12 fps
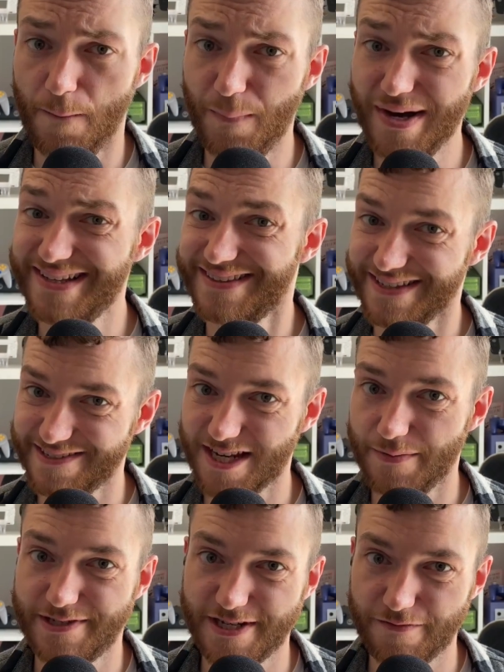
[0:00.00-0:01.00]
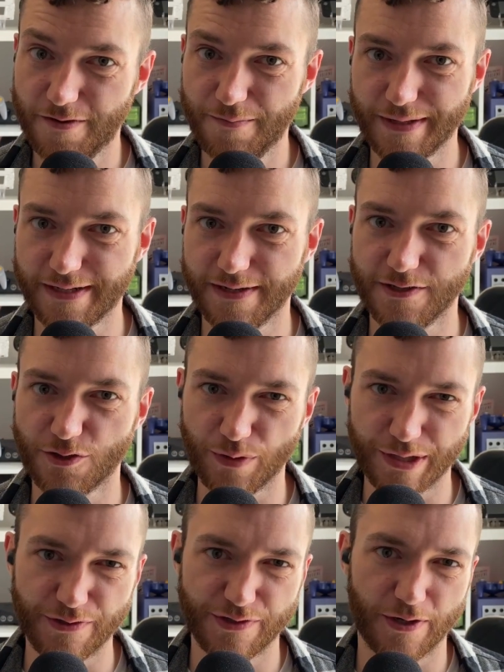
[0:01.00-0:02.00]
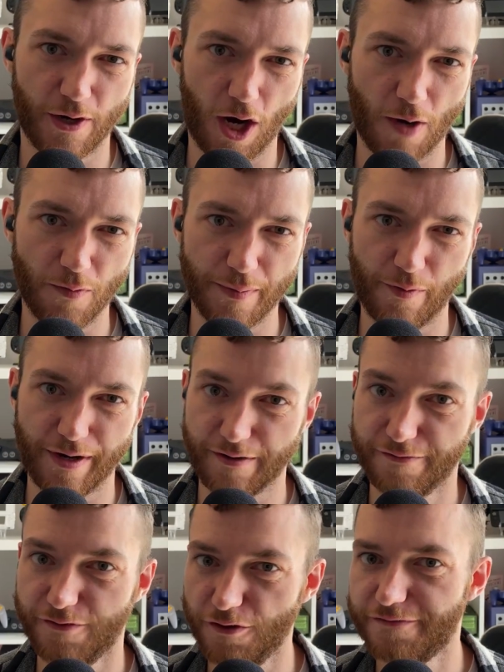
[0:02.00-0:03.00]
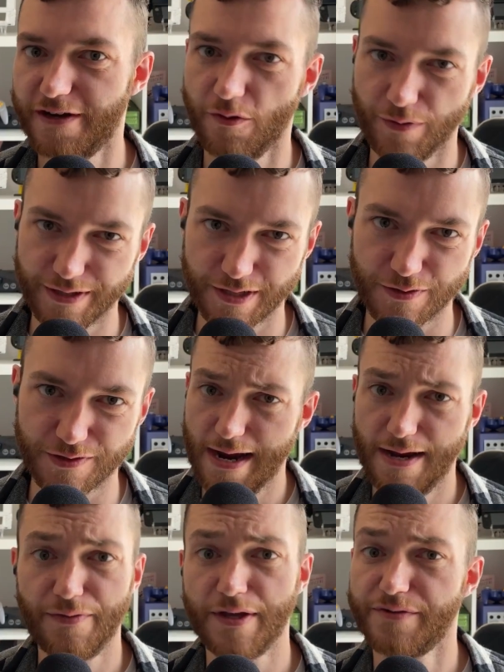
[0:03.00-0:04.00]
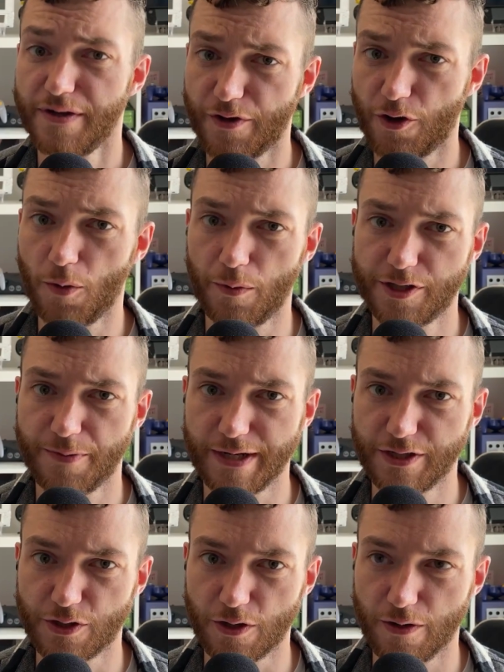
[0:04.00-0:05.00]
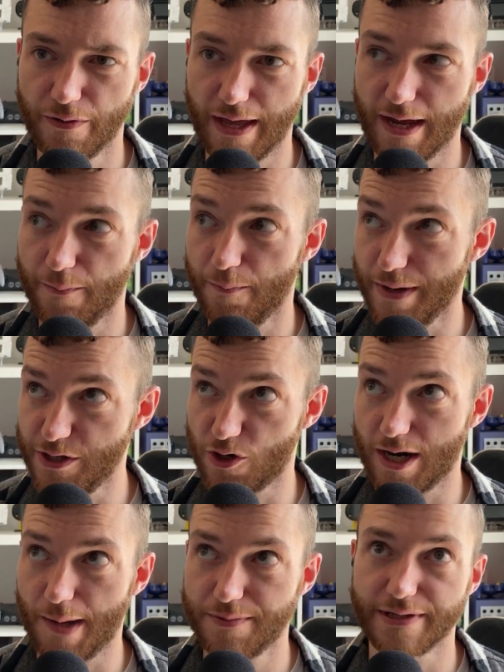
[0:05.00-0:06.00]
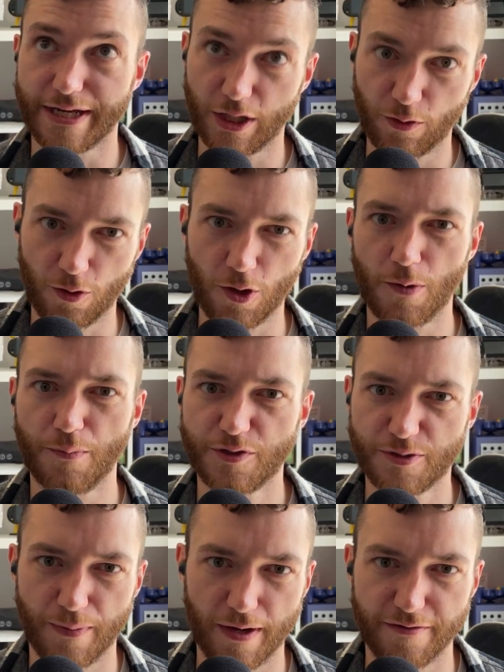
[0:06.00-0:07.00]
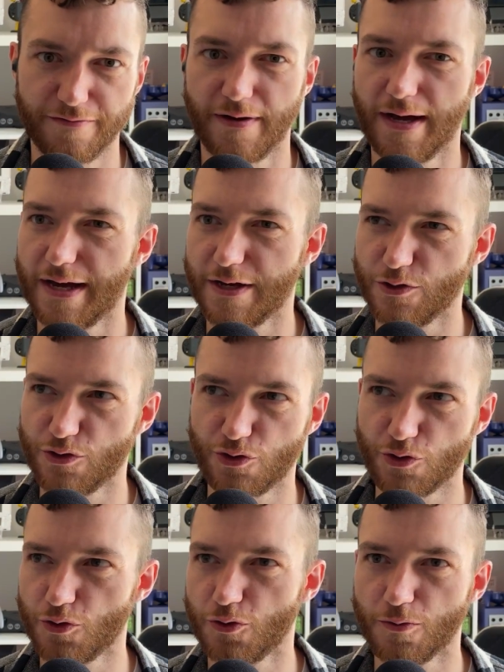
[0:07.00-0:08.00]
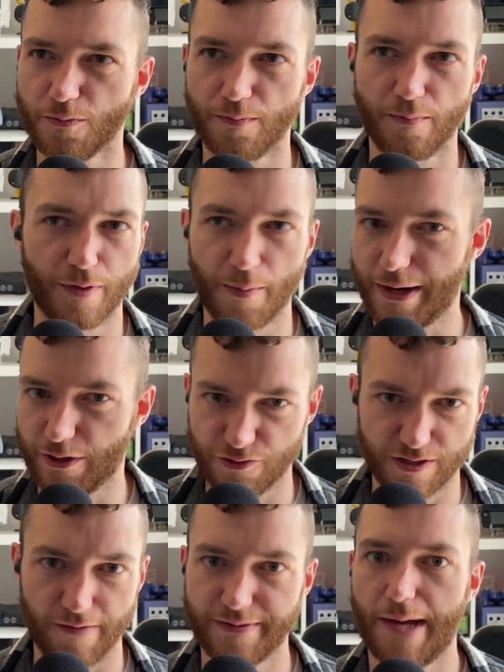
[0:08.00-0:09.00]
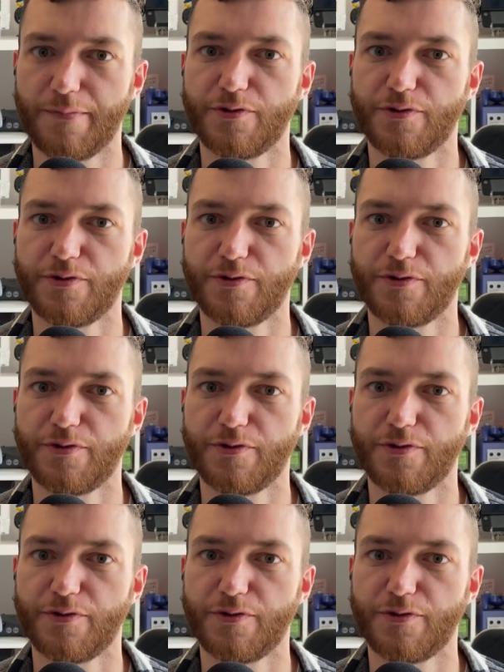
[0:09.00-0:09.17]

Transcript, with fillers: But this time it's different, because Windows on ARM will be running full-fat Windows, and they've done their homework to make sure that major apps like Chrome, Spotify, Zoom, the Microsoft App